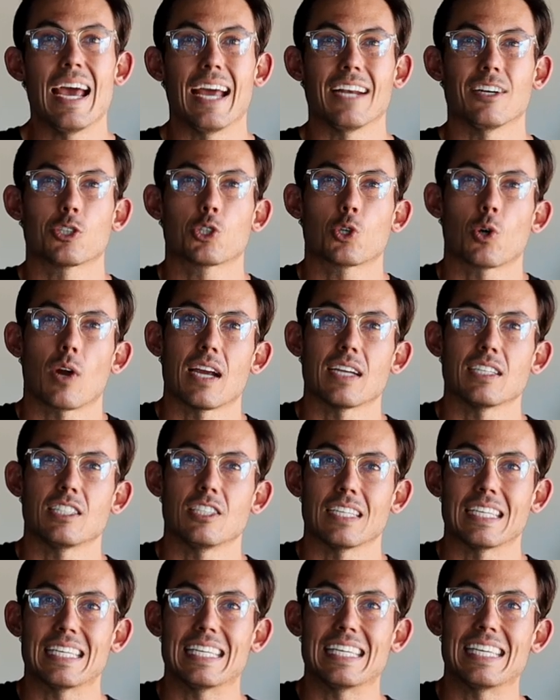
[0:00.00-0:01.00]
and you're trying
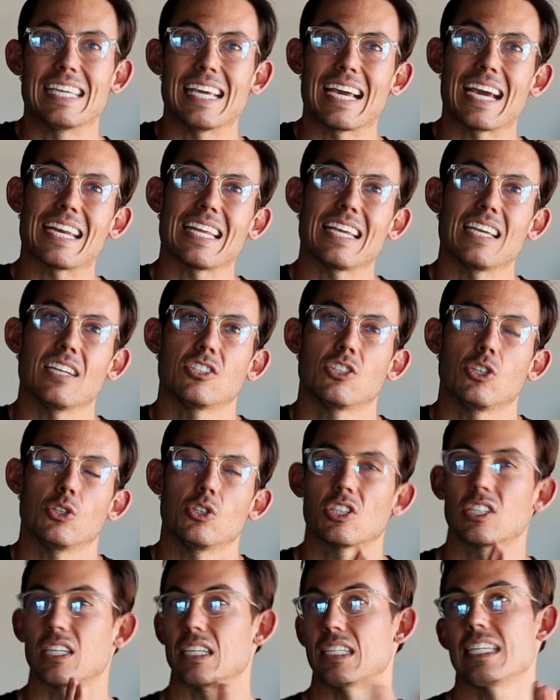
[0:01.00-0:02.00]
to get into
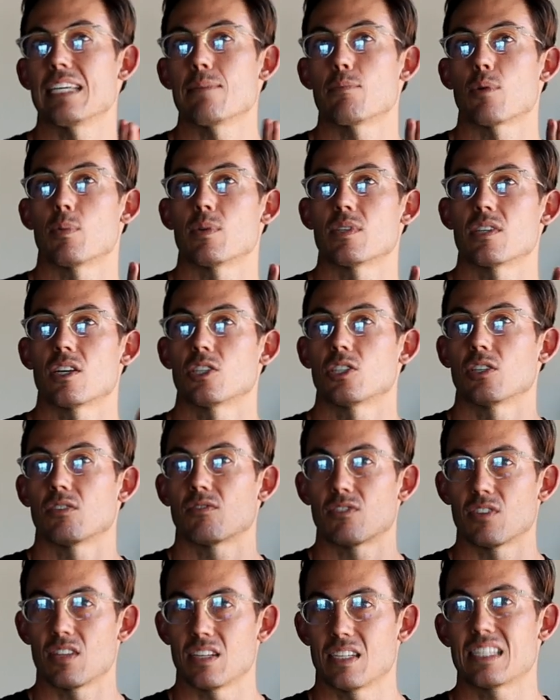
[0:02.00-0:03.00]
just a deeper position
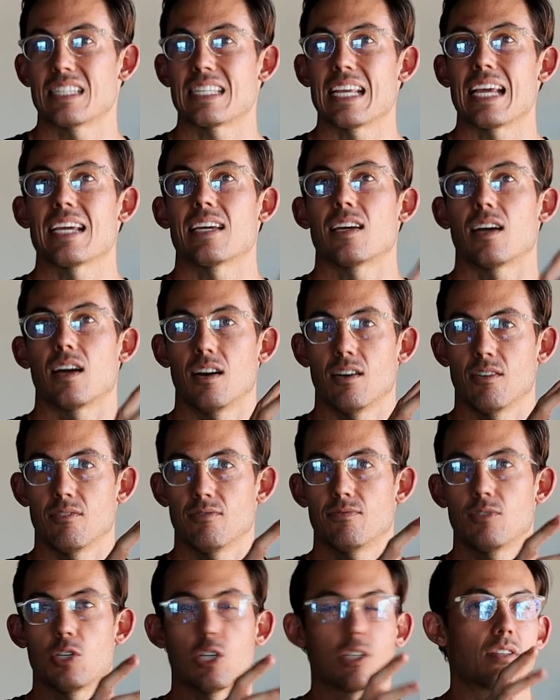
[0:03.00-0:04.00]
for the sake
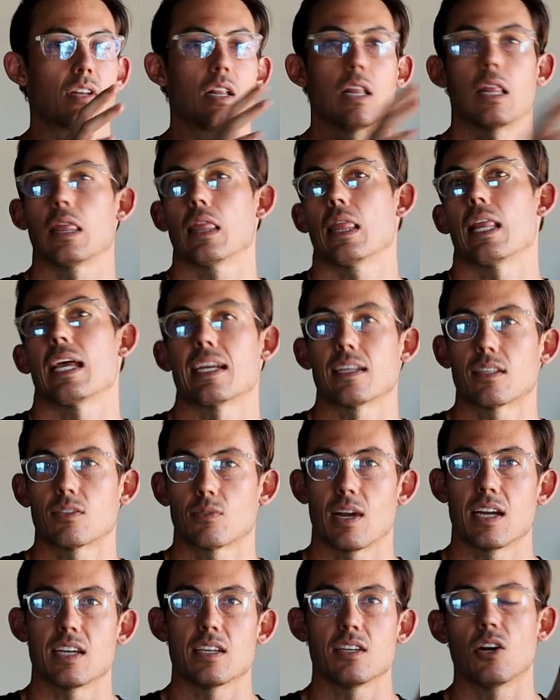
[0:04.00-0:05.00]
of just length,
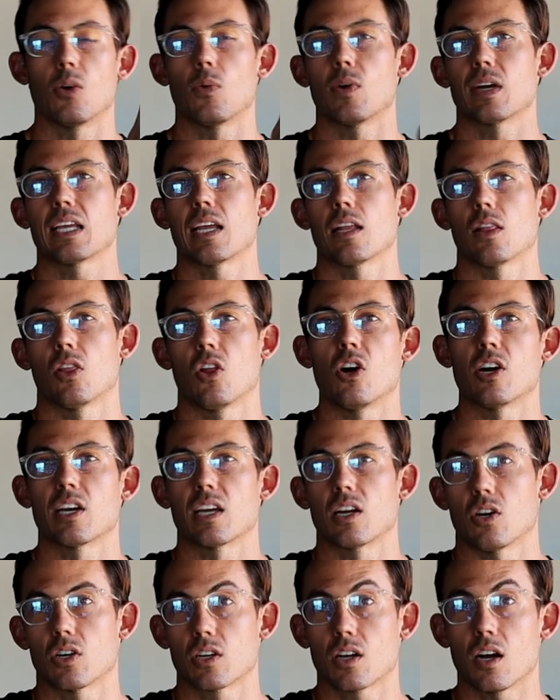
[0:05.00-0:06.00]
right? You don't want to get long
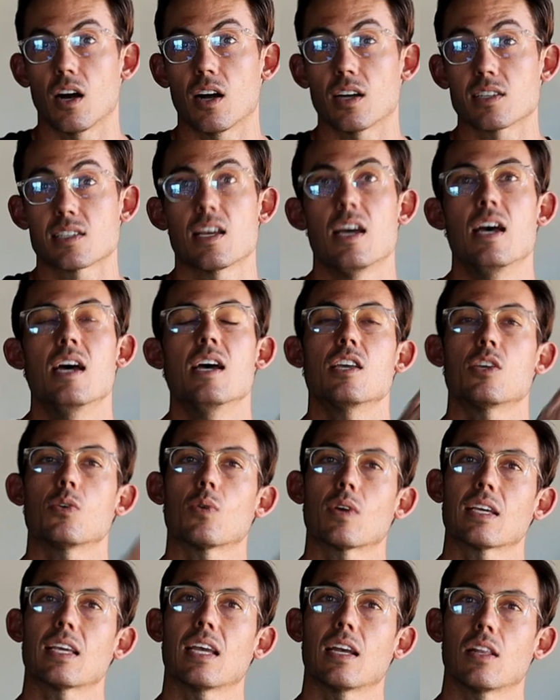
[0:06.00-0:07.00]
at all costs. You
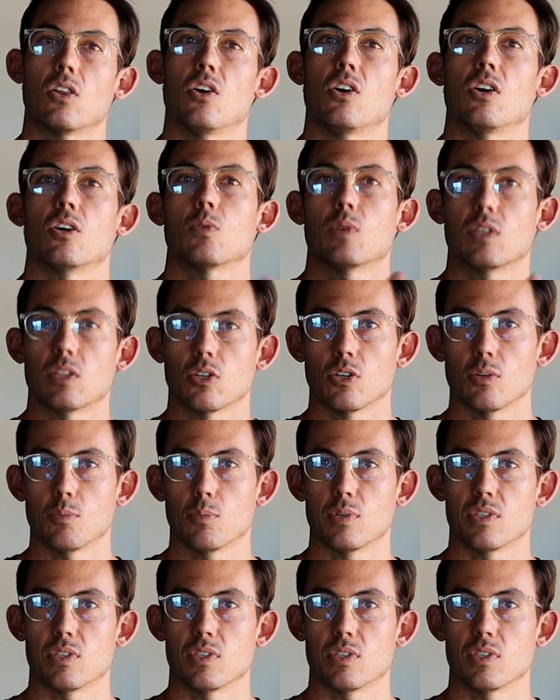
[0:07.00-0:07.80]
want to get long with good